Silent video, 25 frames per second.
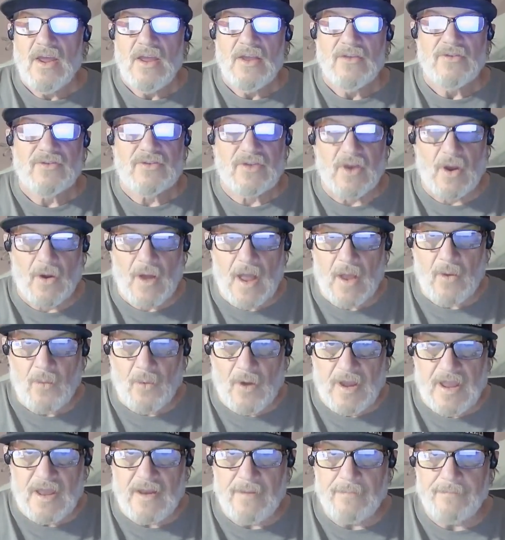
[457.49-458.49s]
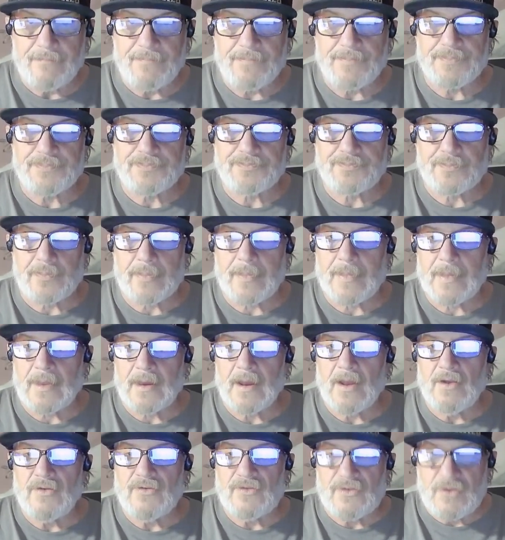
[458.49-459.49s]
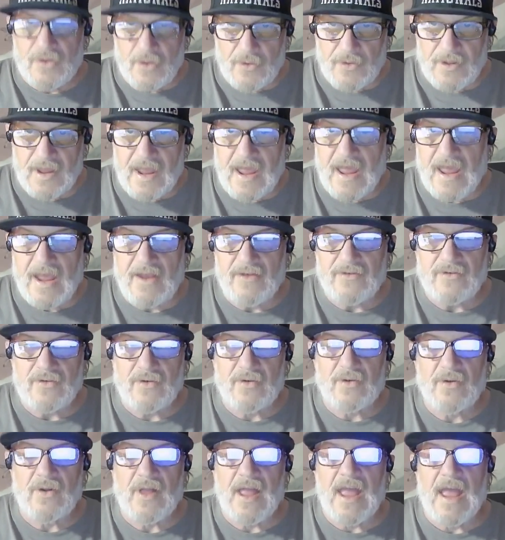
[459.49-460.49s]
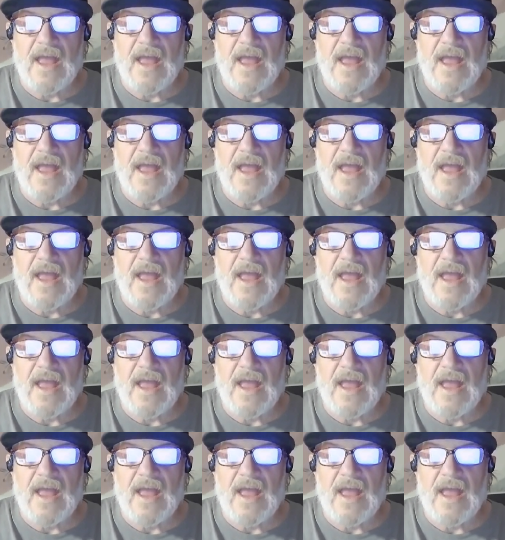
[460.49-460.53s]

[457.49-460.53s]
So I went to the angel